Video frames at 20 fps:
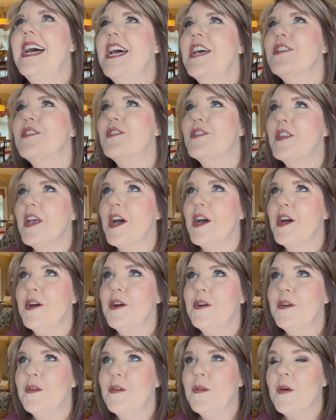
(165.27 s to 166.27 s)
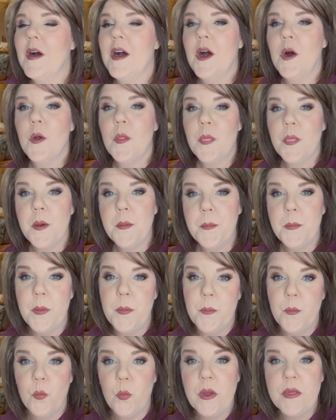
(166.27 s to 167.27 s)
So the,
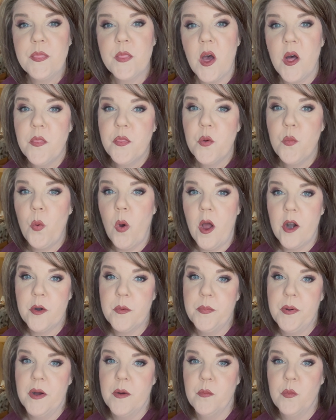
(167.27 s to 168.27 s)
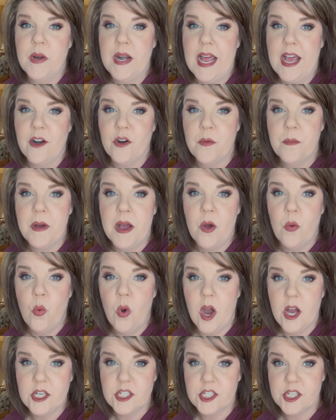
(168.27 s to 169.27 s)
we thought the water pump went out on my
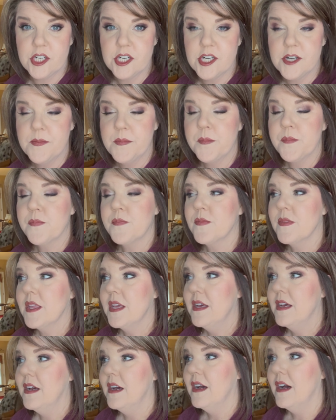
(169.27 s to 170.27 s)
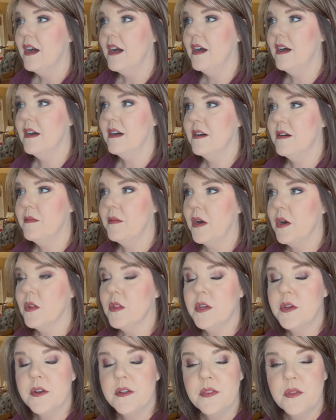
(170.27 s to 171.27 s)
washer um,
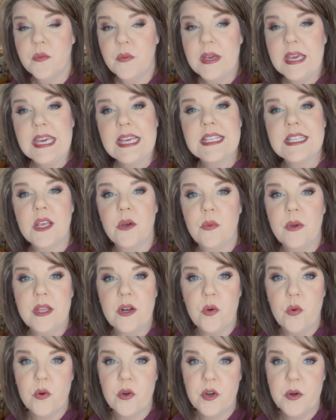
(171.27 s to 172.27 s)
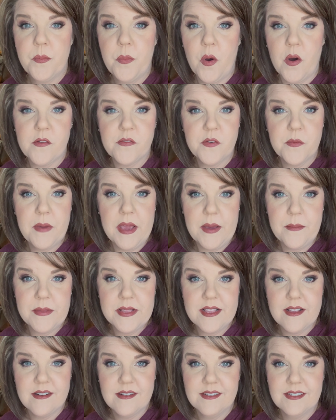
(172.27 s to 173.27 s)
earlier in the week. So we had ordered a part from
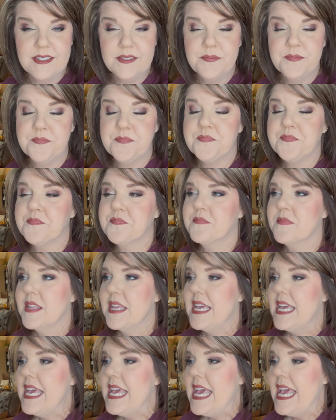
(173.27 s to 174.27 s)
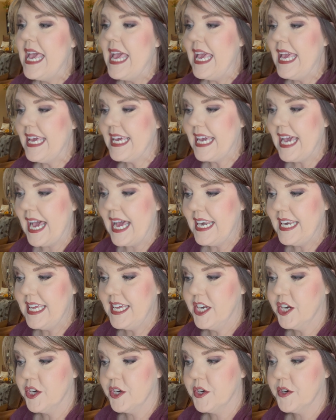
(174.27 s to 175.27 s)
Amazon. It got
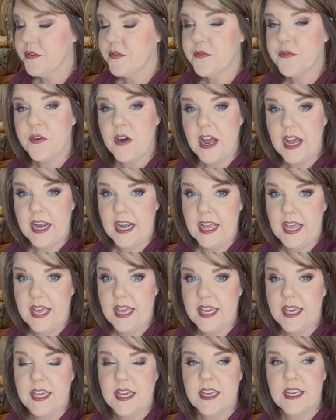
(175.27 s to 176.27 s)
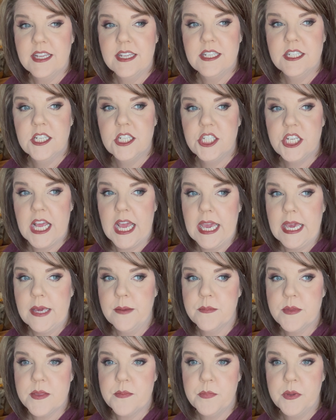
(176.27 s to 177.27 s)
here Friday.
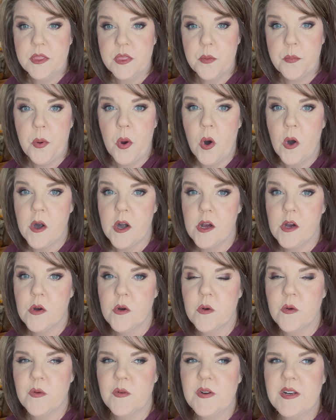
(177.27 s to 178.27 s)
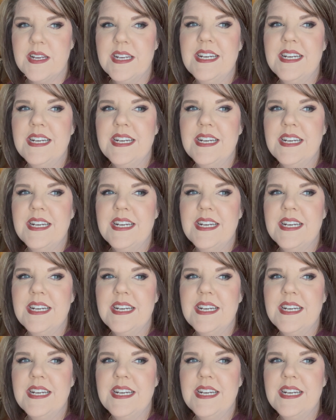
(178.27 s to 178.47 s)
James put the part on,